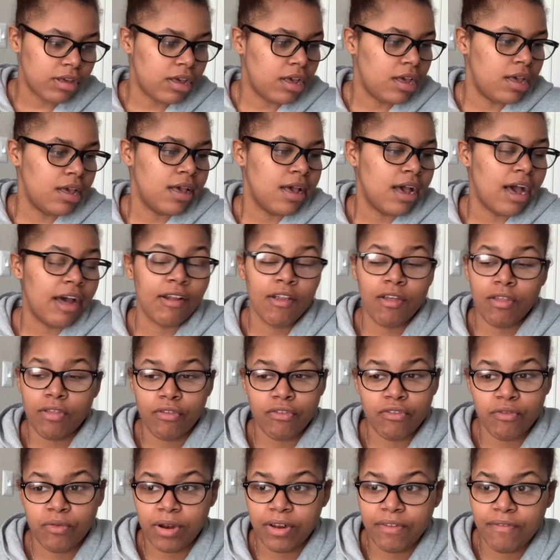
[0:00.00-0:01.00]
Another
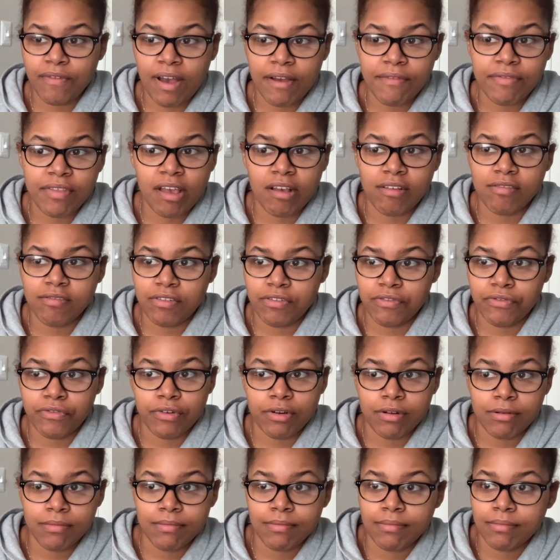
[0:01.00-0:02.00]
$25,000
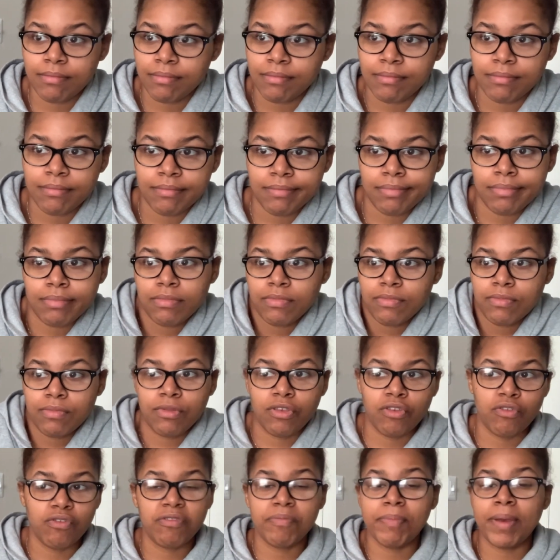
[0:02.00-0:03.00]
from you
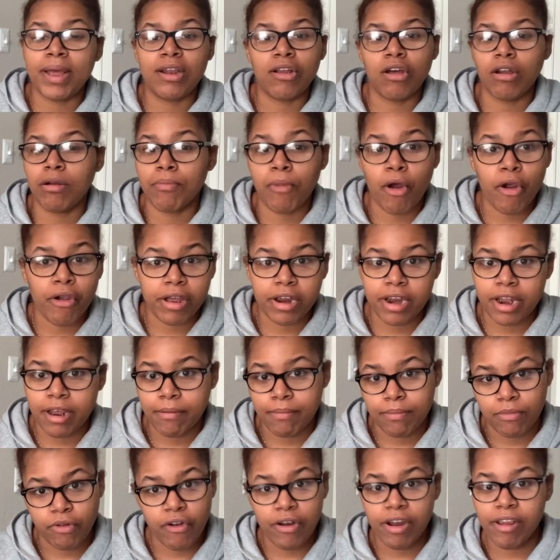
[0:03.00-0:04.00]
spend on marketing or
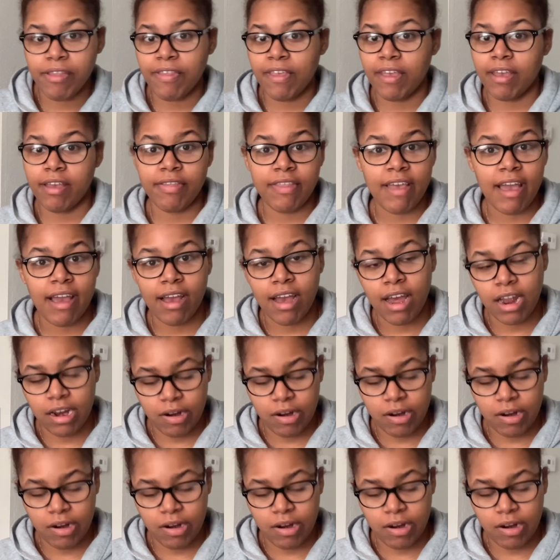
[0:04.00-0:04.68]
anything in that kind of